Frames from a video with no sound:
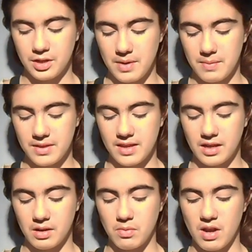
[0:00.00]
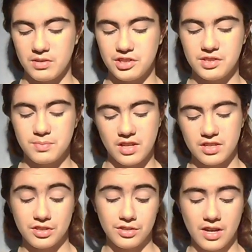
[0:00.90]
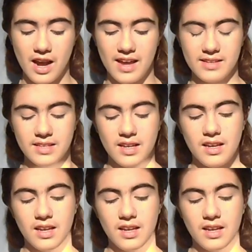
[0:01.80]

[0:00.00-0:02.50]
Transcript: You may be thinking, why would you use blush on your eyes?